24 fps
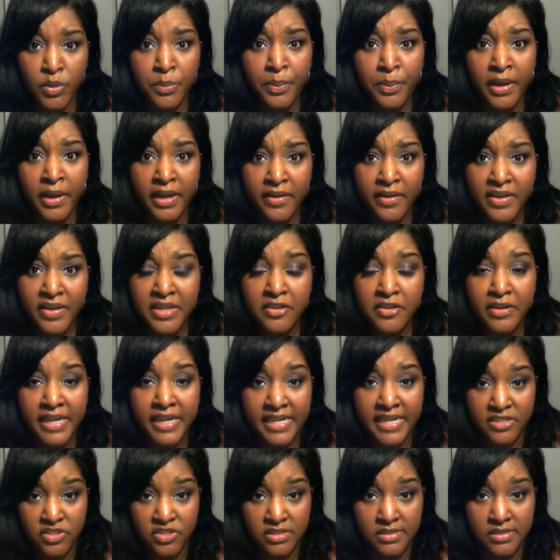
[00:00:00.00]

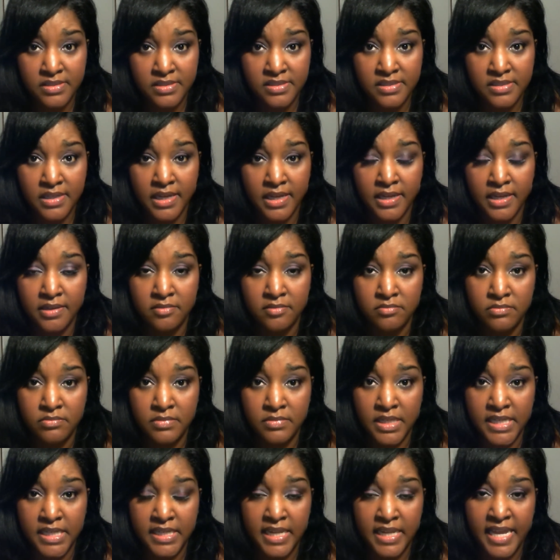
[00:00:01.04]
repairing your edges.
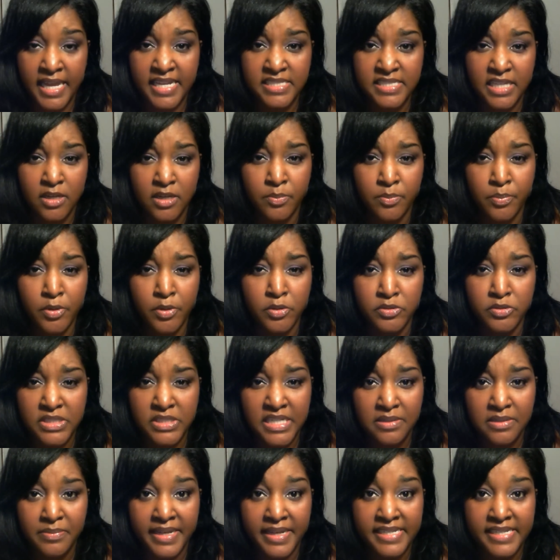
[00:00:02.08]
It has like a
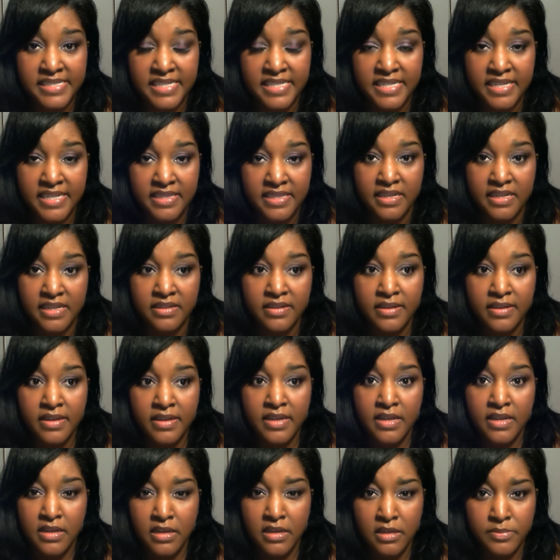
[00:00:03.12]
protein base in it
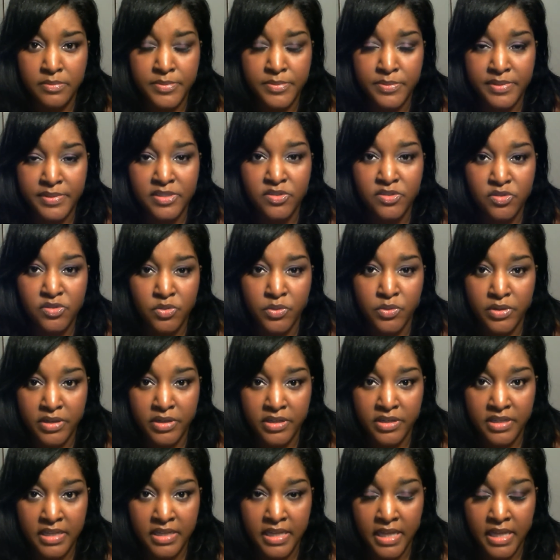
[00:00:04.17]
that helps
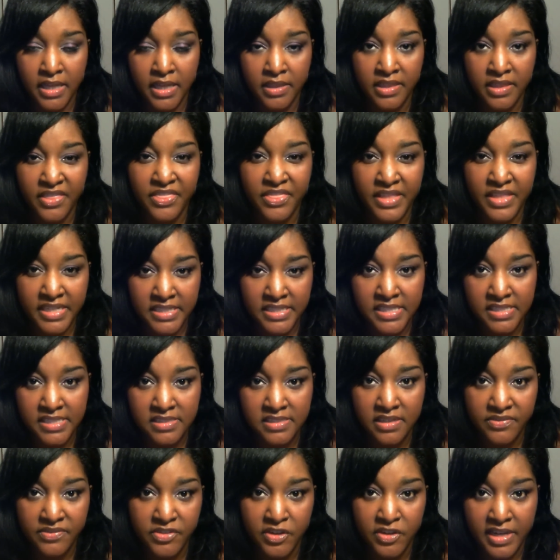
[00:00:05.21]
restore the
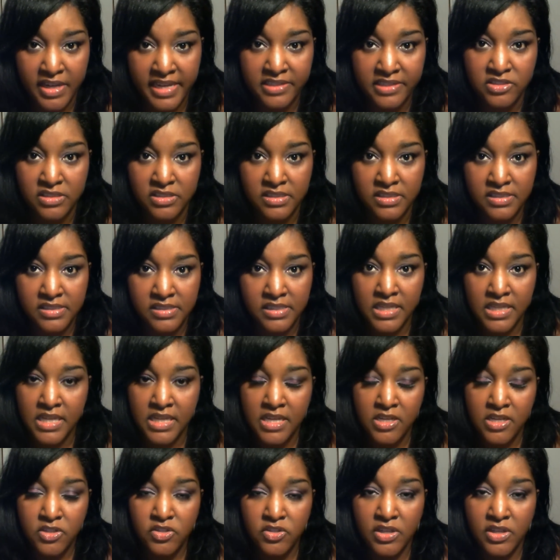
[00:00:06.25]
thickness of your
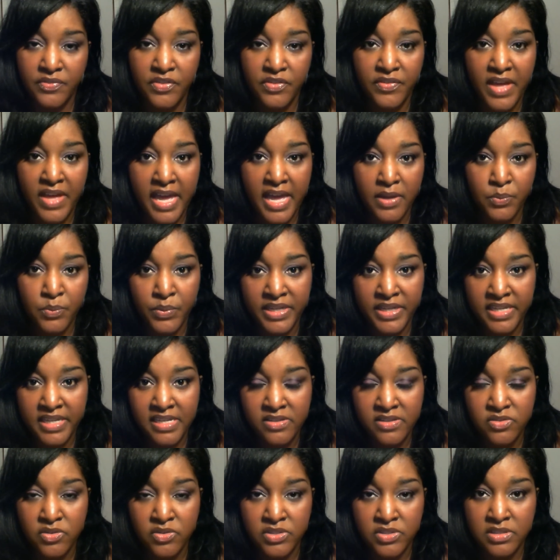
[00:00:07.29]
edges. So if you've
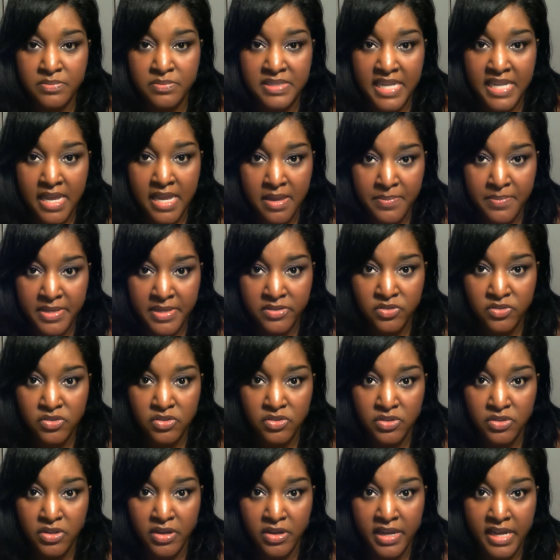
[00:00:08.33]
had weaves or some
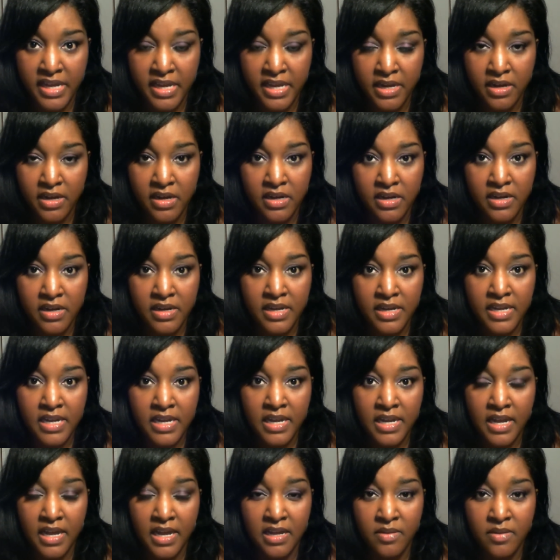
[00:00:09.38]
damage to your hair,
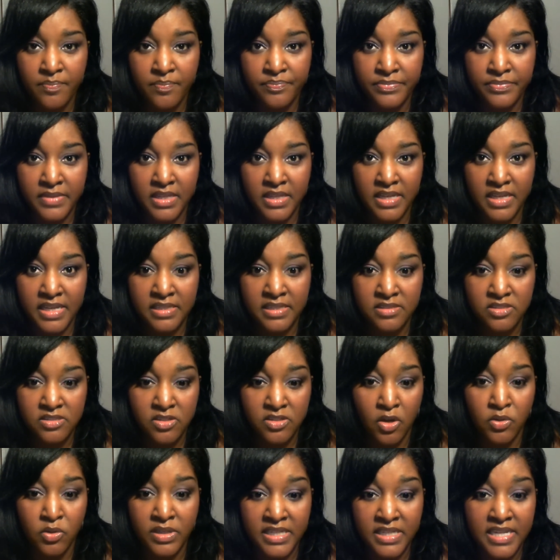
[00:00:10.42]

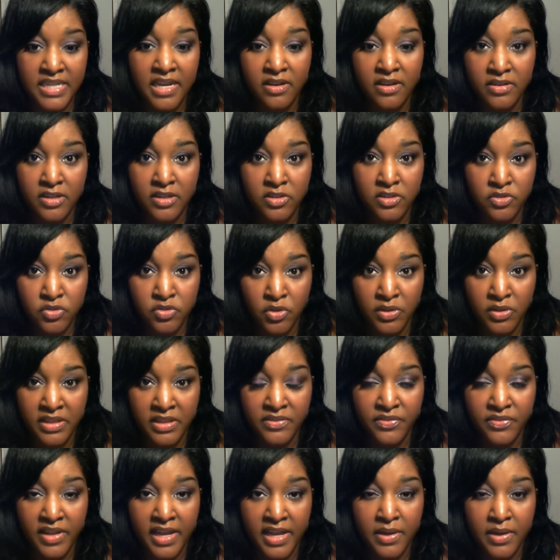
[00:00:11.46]
it's holding down and
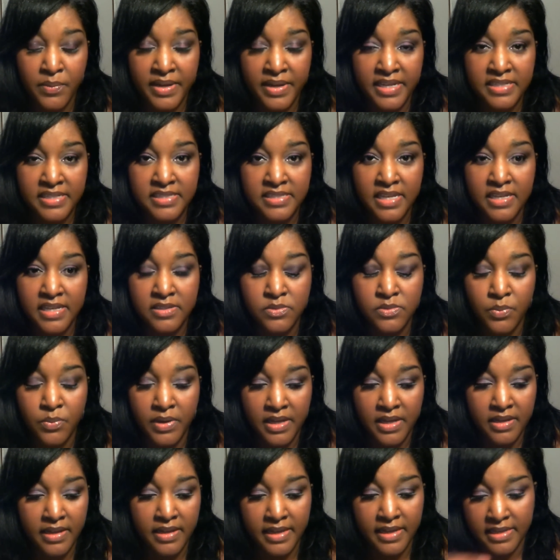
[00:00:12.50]
controlling flyaways
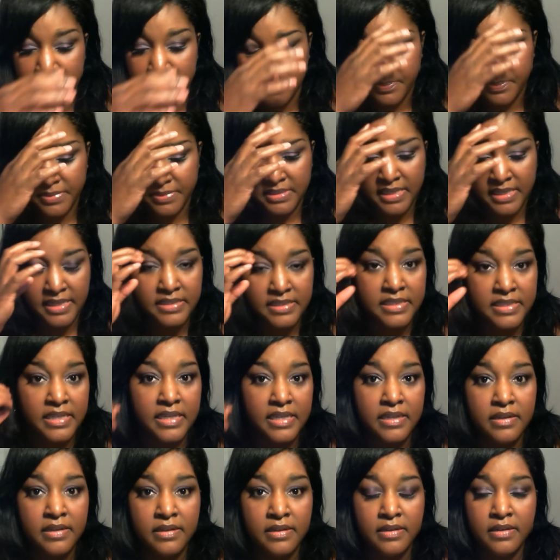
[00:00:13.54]
as well as
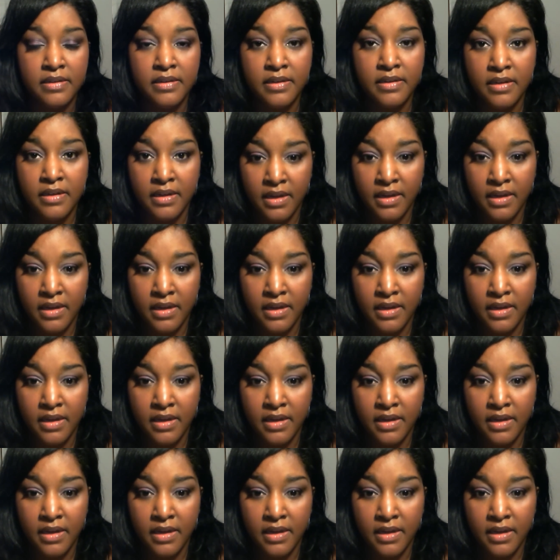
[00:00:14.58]
protecting